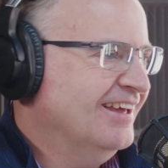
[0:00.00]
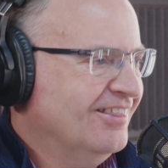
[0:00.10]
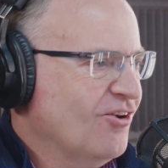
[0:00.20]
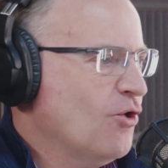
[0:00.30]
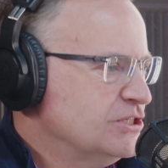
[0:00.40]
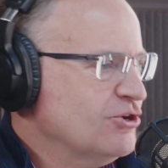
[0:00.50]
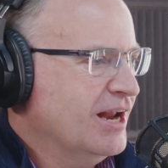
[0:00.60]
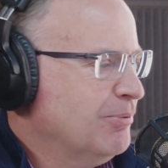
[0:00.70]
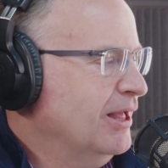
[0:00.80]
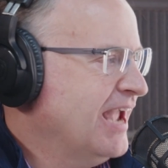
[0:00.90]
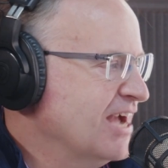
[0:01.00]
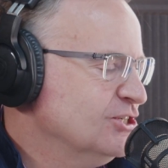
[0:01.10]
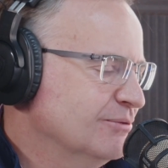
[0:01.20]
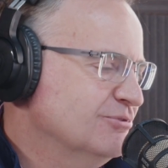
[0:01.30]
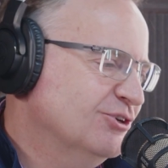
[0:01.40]
they're always trying to play catch
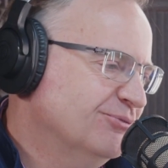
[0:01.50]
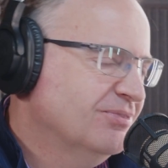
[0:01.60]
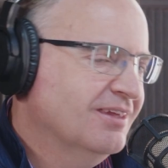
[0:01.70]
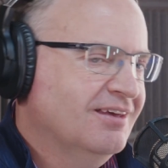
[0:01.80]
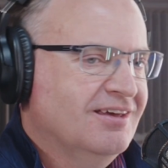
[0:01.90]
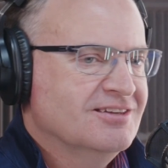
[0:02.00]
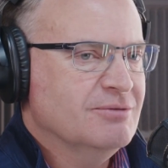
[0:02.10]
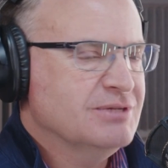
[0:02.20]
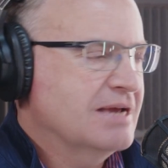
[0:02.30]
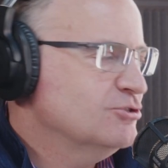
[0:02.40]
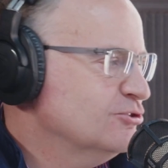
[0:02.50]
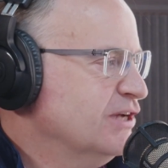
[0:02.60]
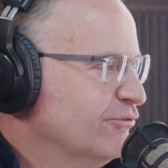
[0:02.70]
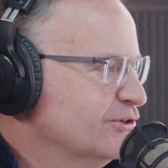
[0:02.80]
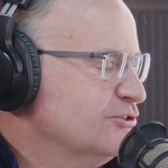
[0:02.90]
up. So sometimes there's
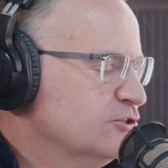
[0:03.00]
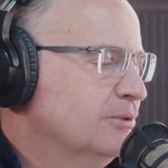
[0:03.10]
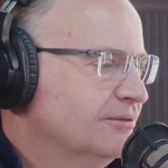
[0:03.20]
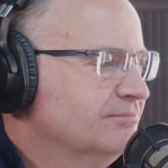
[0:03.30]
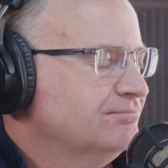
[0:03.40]
differences, but